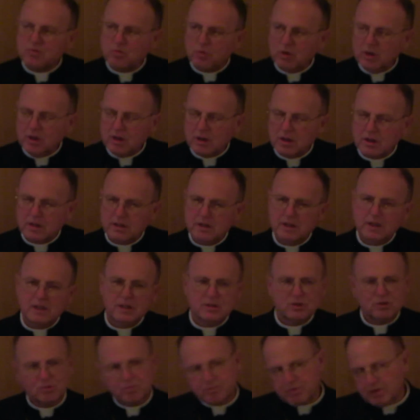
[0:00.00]
work
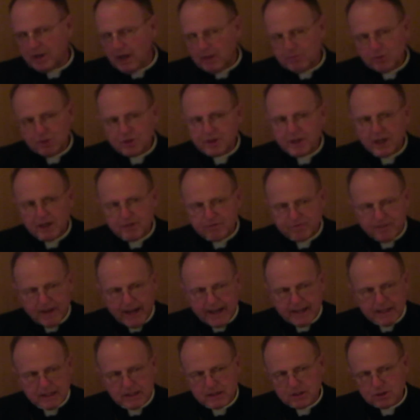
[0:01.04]
to promulgate
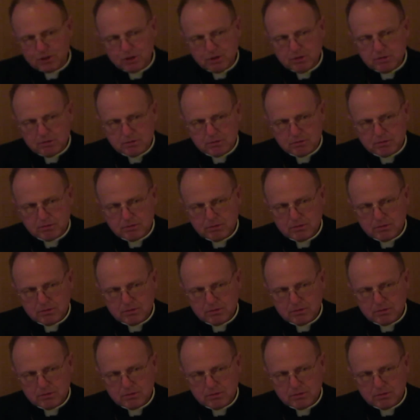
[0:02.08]
Vatican II